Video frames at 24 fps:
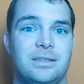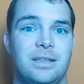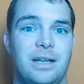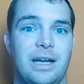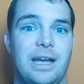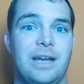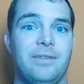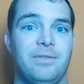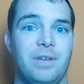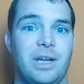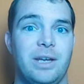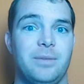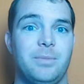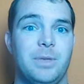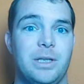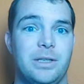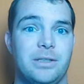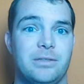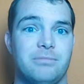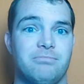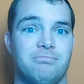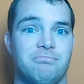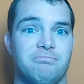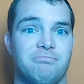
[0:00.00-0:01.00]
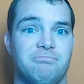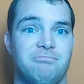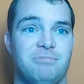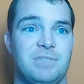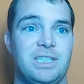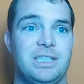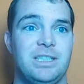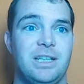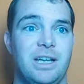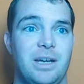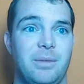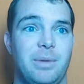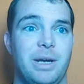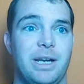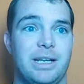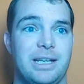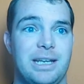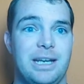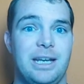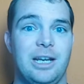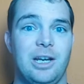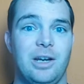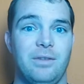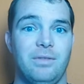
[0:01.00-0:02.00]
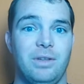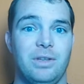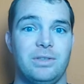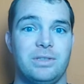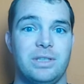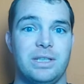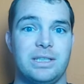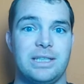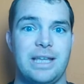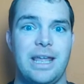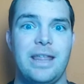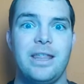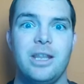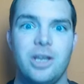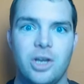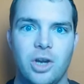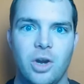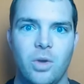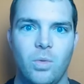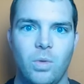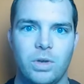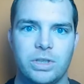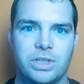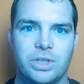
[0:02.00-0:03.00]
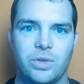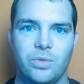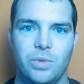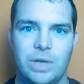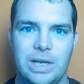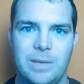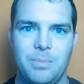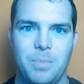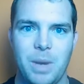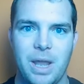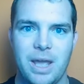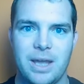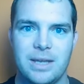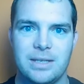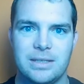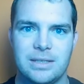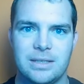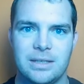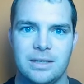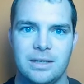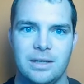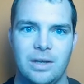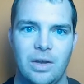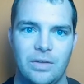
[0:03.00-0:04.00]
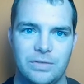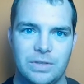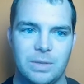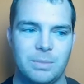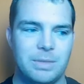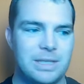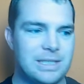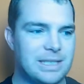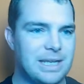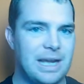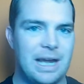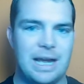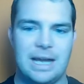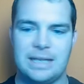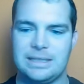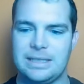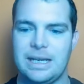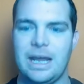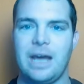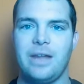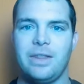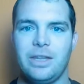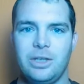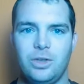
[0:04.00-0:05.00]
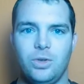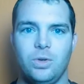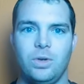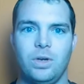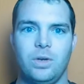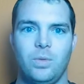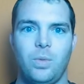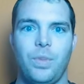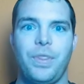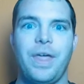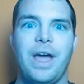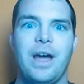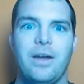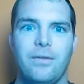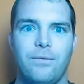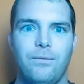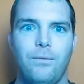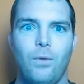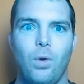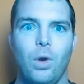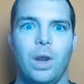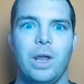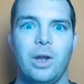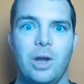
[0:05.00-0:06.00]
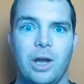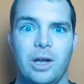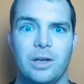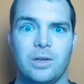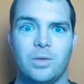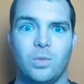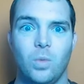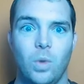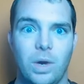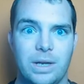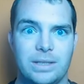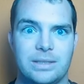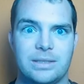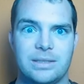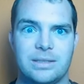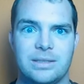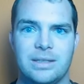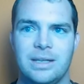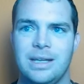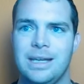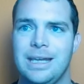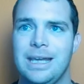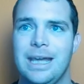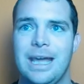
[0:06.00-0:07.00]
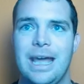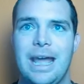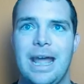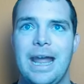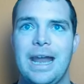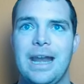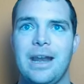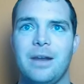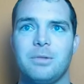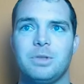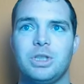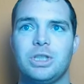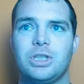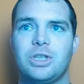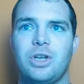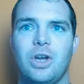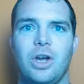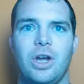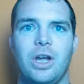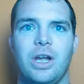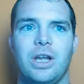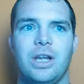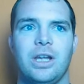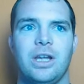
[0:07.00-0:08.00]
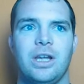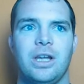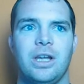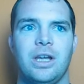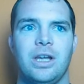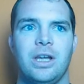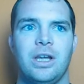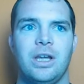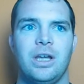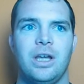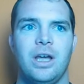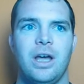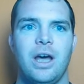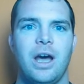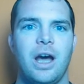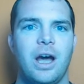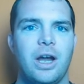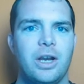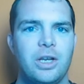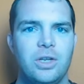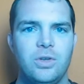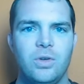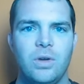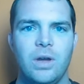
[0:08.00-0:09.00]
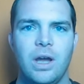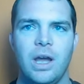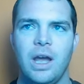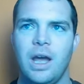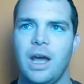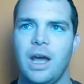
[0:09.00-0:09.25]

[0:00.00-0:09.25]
have nightmares about getting over those things. And then you go watch the replays of some of these guys and how they do it without falling out once, and I'm just going, how do you